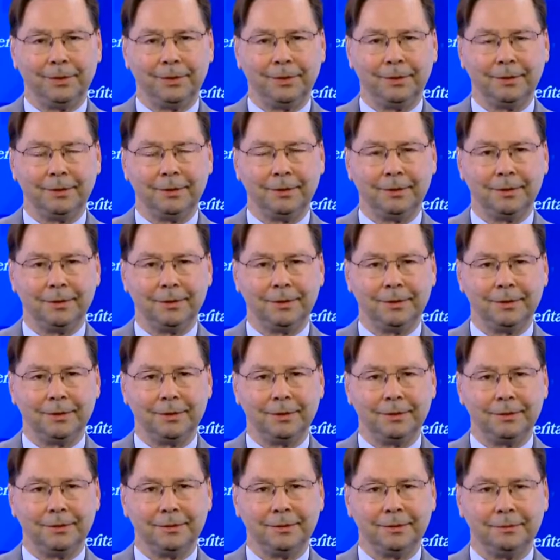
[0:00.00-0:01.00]

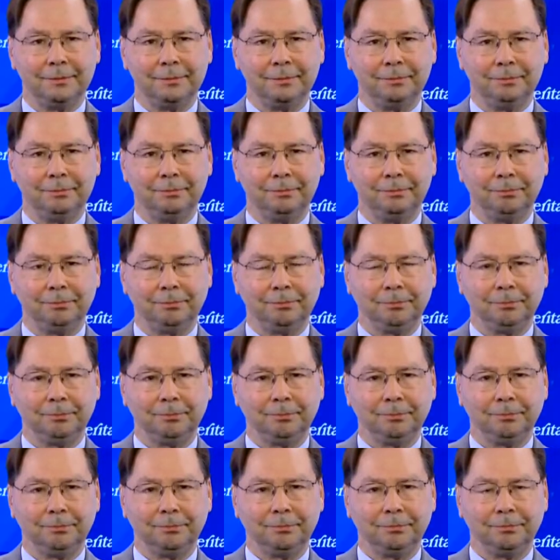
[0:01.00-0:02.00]

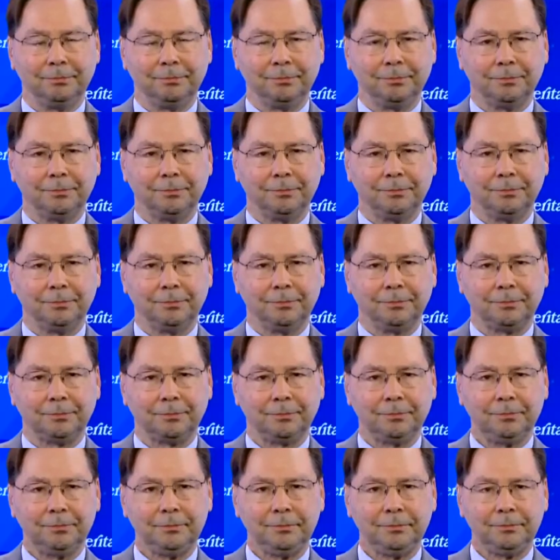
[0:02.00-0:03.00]

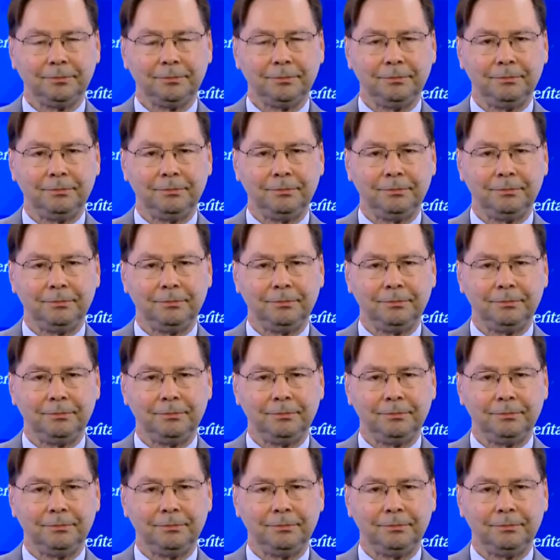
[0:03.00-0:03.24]
(not speaking)